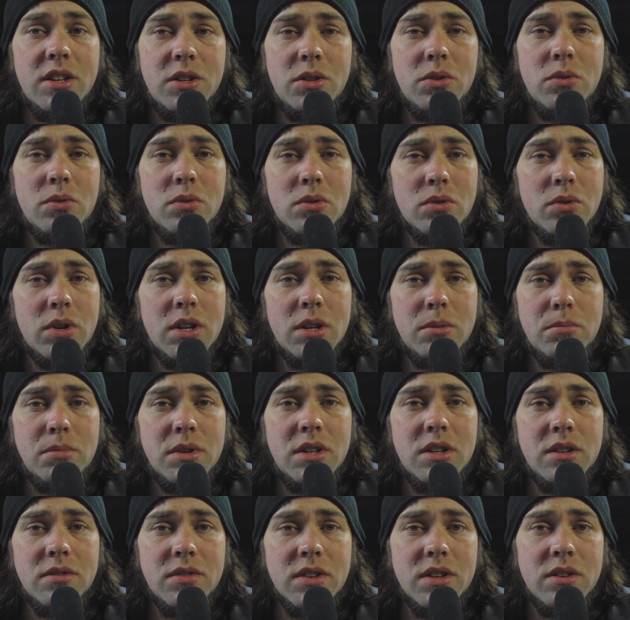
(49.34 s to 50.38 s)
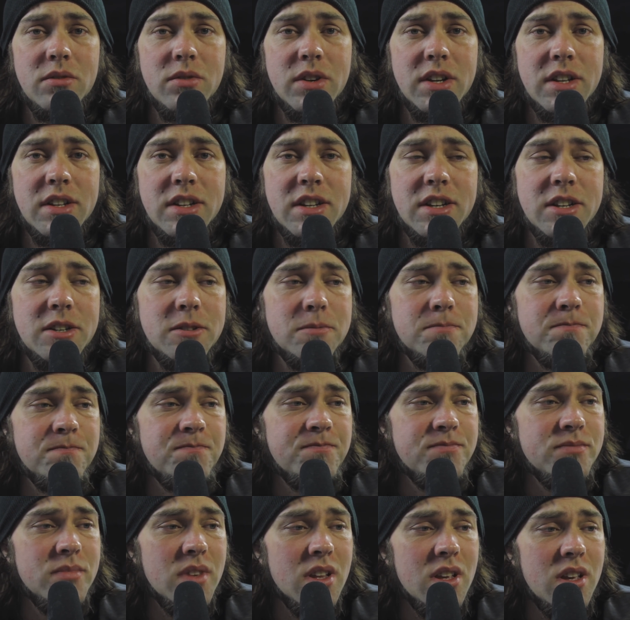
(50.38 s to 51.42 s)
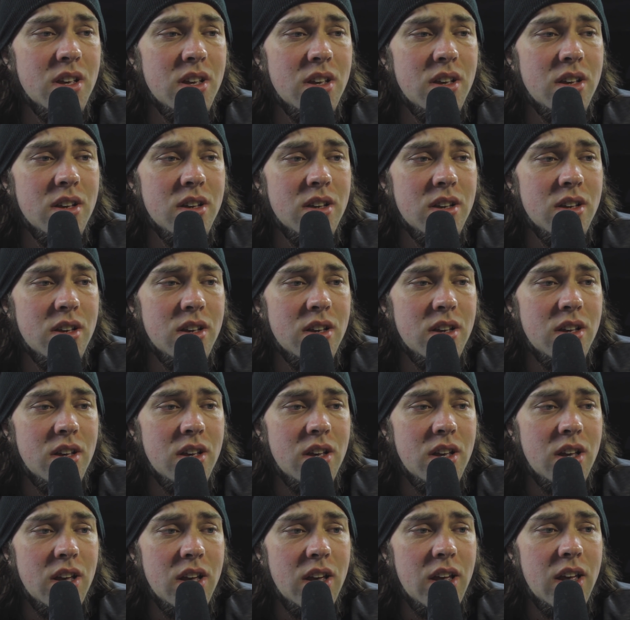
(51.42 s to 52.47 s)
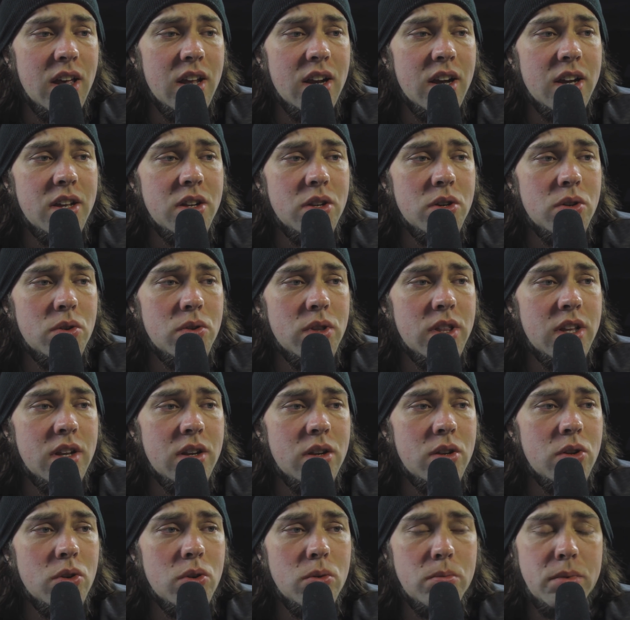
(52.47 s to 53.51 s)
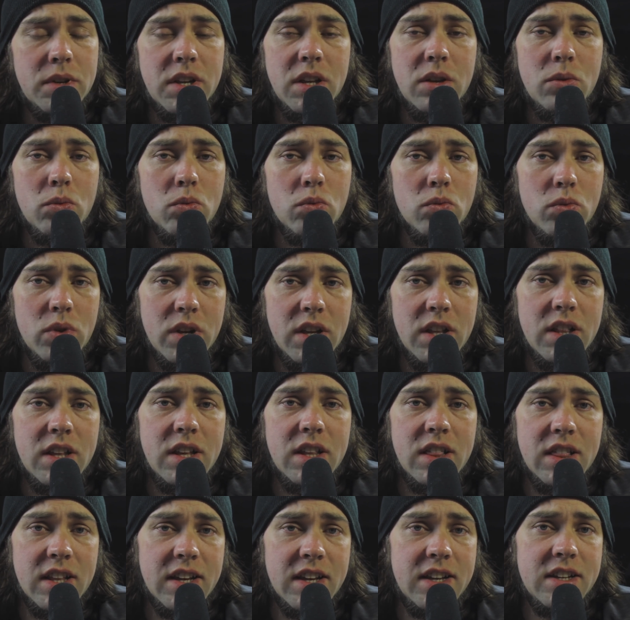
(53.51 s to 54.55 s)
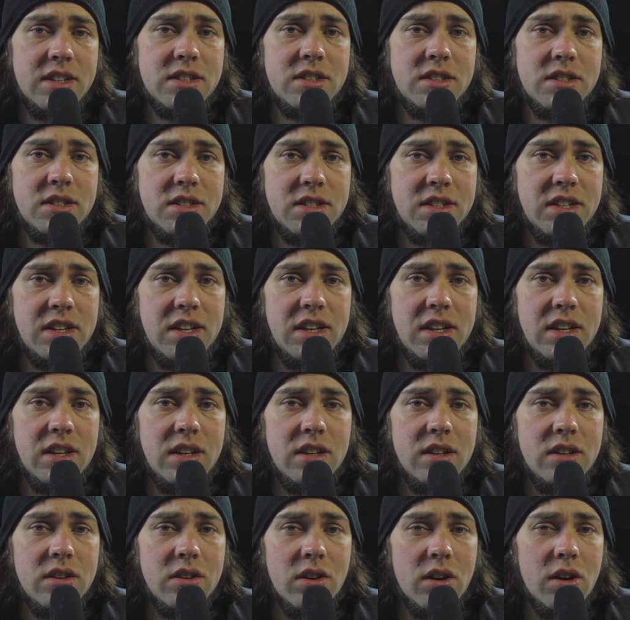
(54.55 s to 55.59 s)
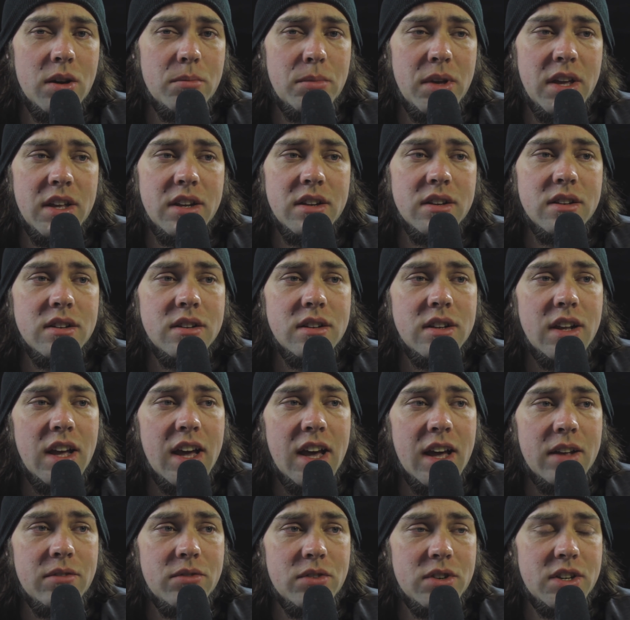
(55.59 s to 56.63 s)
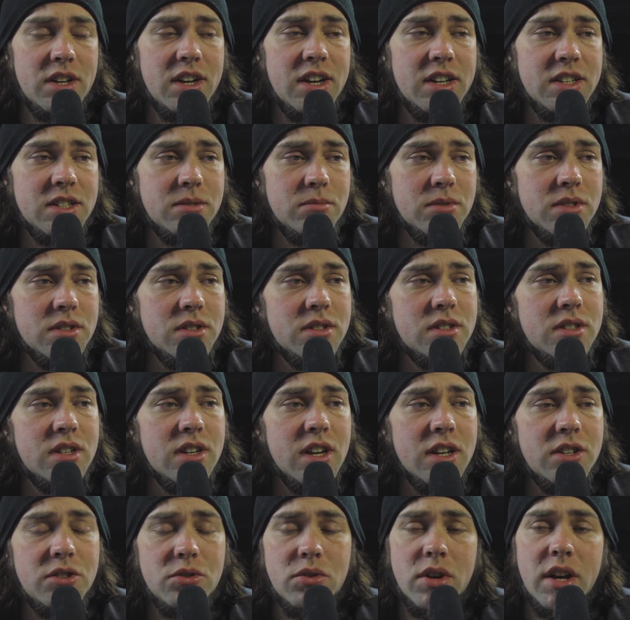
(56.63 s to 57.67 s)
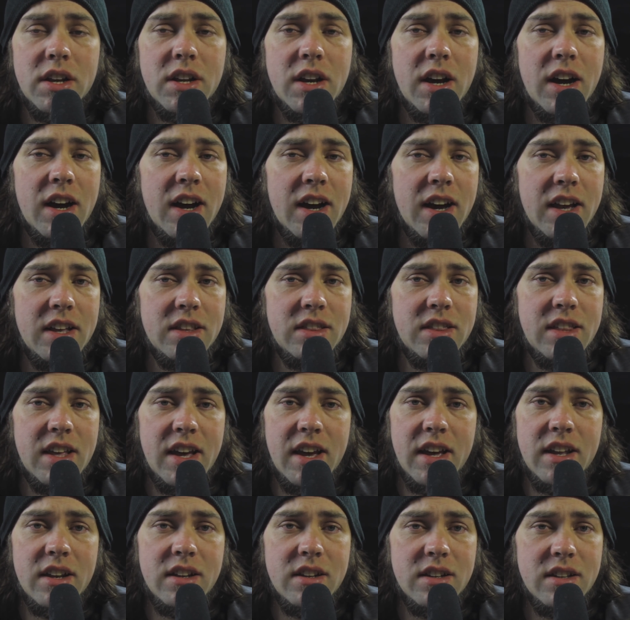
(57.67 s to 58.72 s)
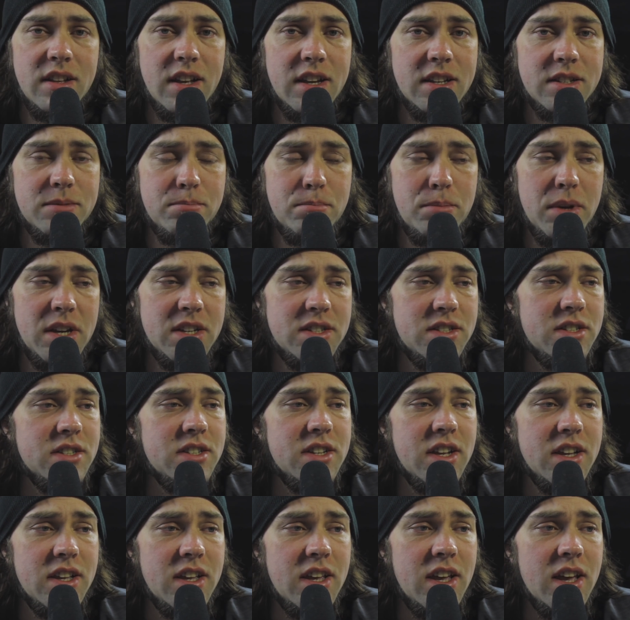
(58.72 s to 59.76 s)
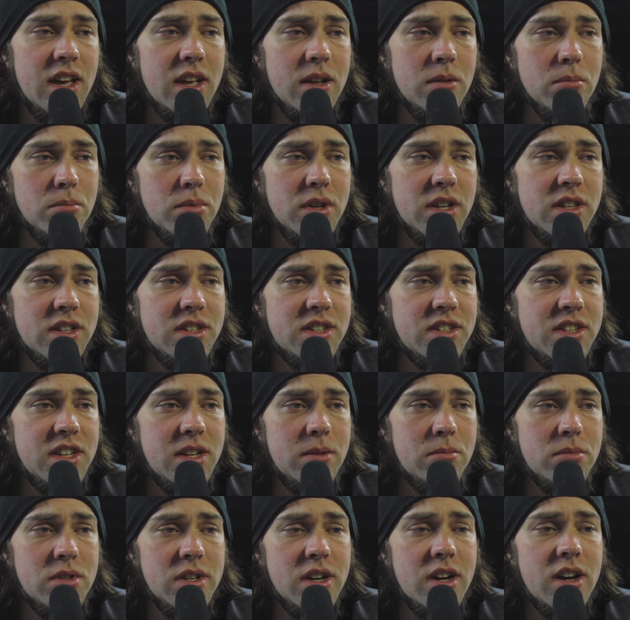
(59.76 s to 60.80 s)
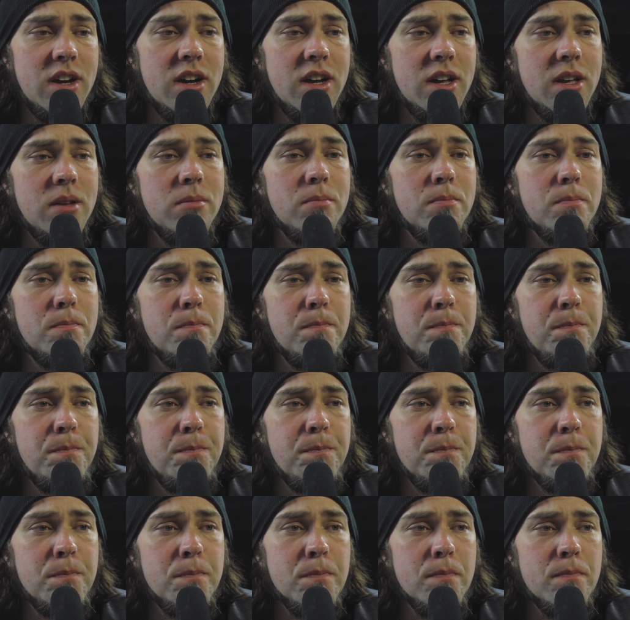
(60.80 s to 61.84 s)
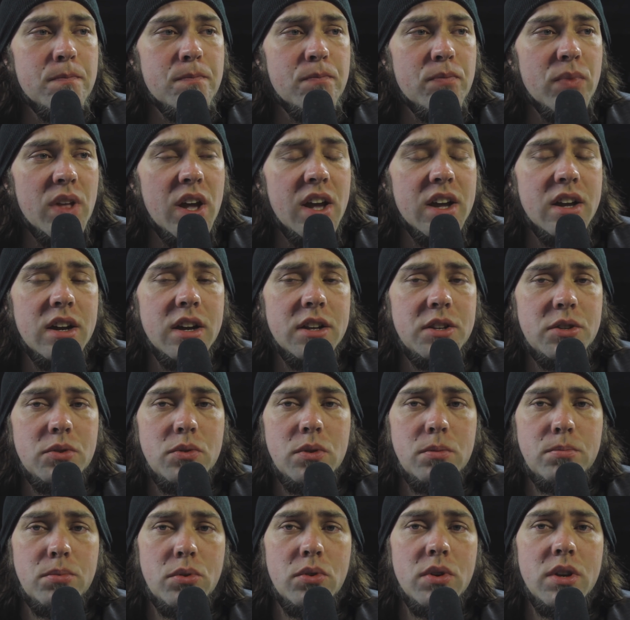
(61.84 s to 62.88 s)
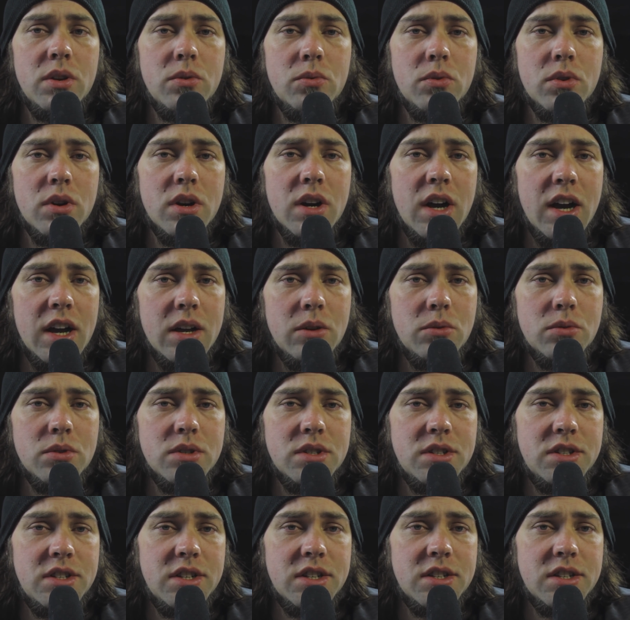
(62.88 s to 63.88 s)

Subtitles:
I do quite a bit of it right now. And I know that nobody really likes to see comment advertisements, and I try to hide that as best as I can, but at the same time I got to a point where I was